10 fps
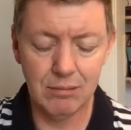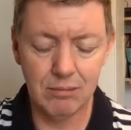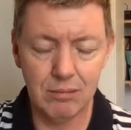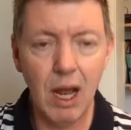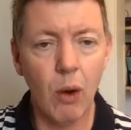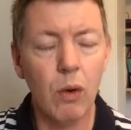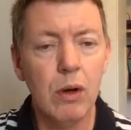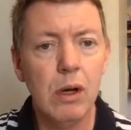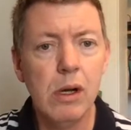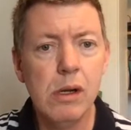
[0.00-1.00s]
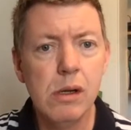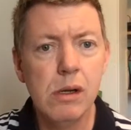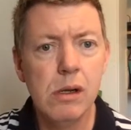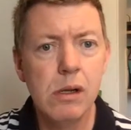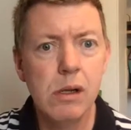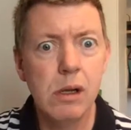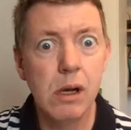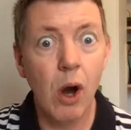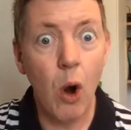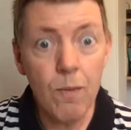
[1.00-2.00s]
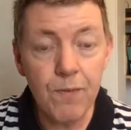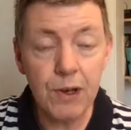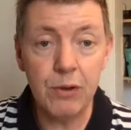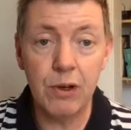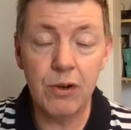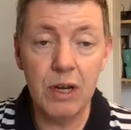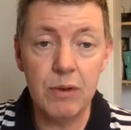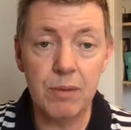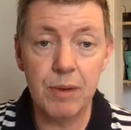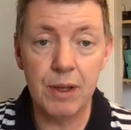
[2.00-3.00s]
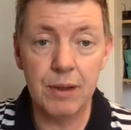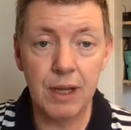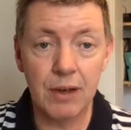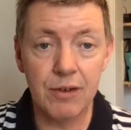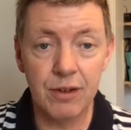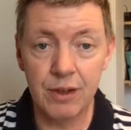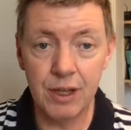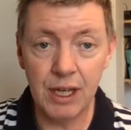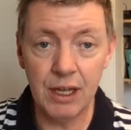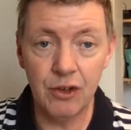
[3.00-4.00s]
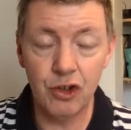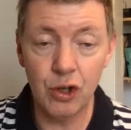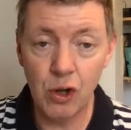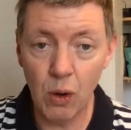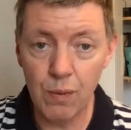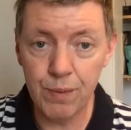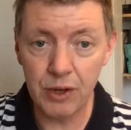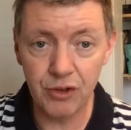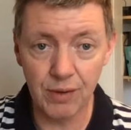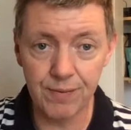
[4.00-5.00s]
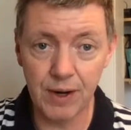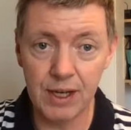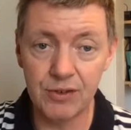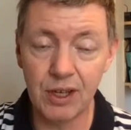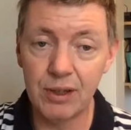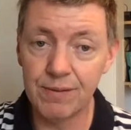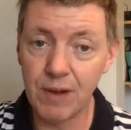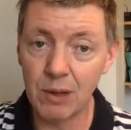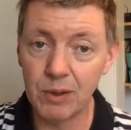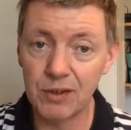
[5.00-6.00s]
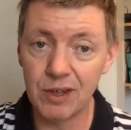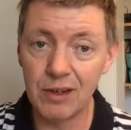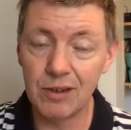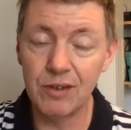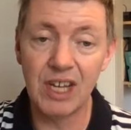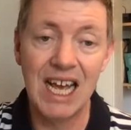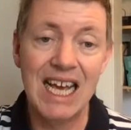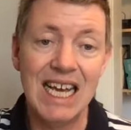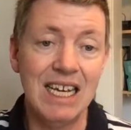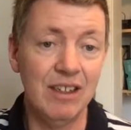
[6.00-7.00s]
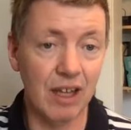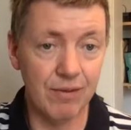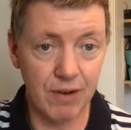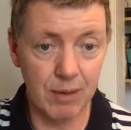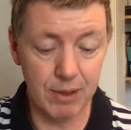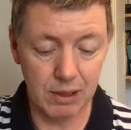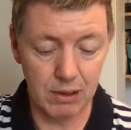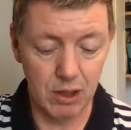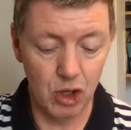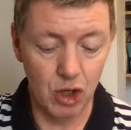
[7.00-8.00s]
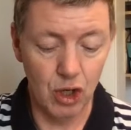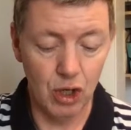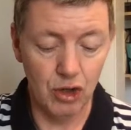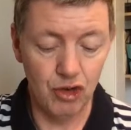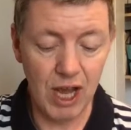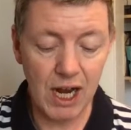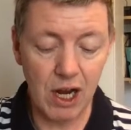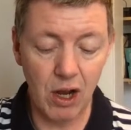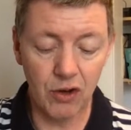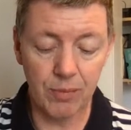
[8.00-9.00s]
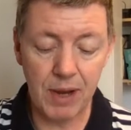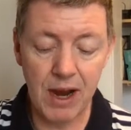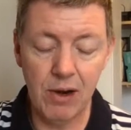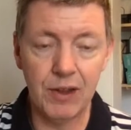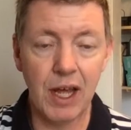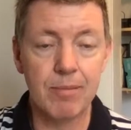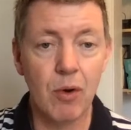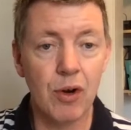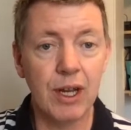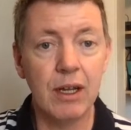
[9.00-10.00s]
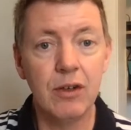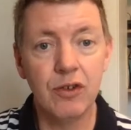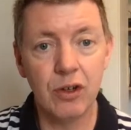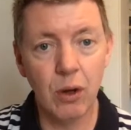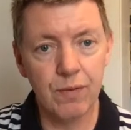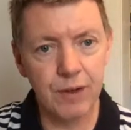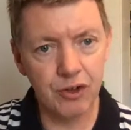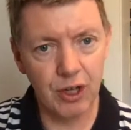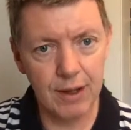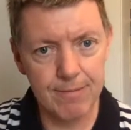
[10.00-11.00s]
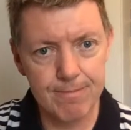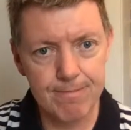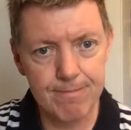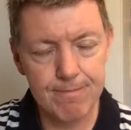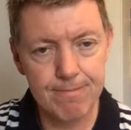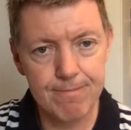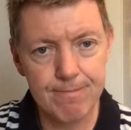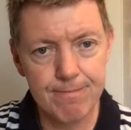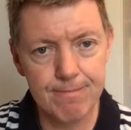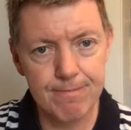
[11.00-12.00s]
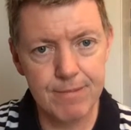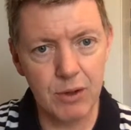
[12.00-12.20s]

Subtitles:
Now, hopefully you'll agree with me that the to go fishing phrase in the following sentence is adverbial. Jack got up early that morning to go fishing. Now